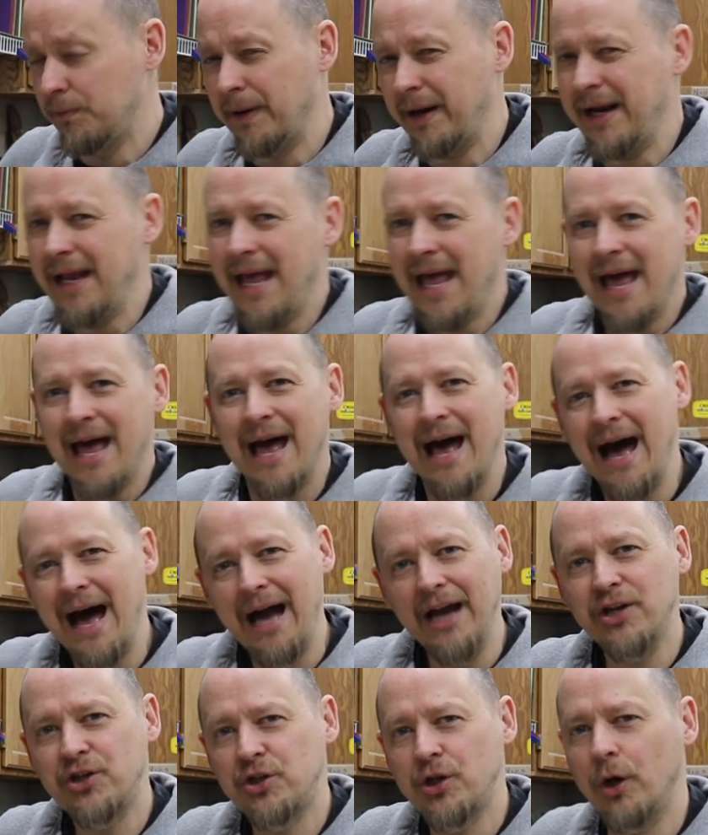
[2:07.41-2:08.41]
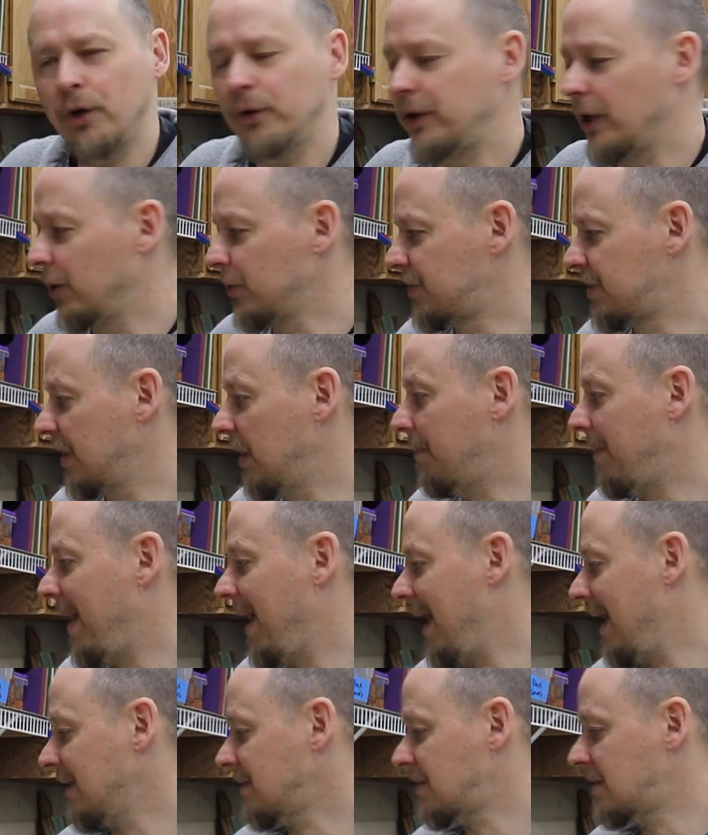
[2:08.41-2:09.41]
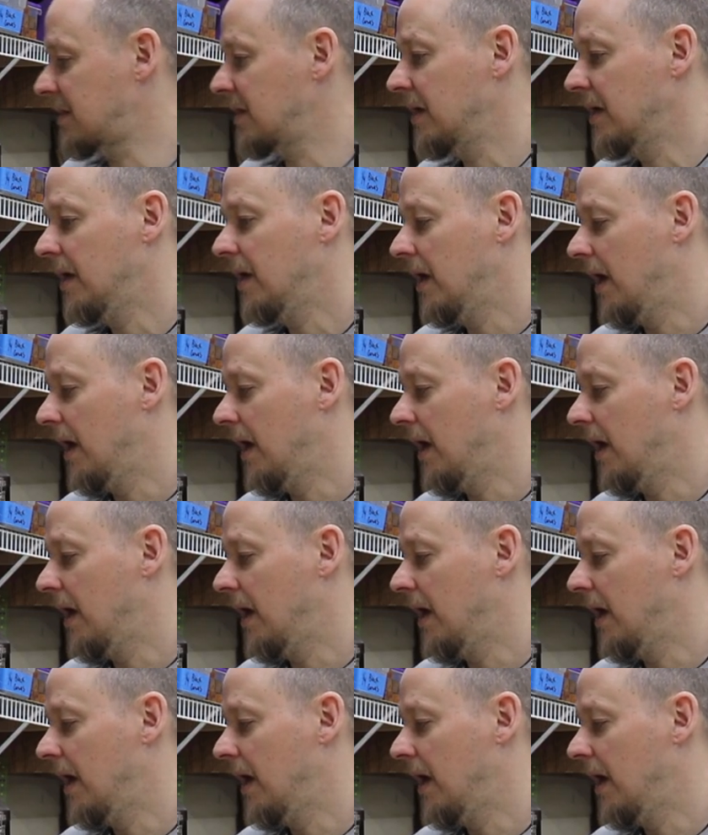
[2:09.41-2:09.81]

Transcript: but I showed those in the past.